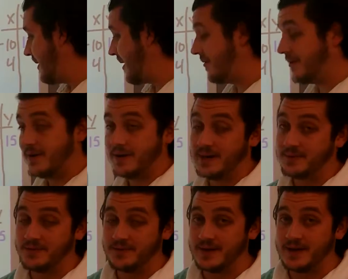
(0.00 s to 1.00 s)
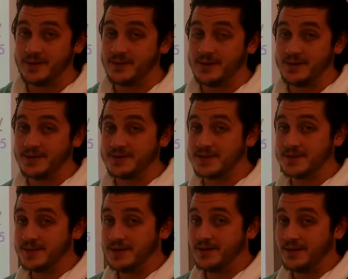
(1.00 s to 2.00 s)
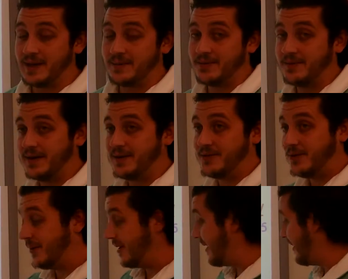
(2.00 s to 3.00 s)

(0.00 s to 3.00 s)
Can't forget our absolute value. We didn't lose it because we didn't do the absolute value to it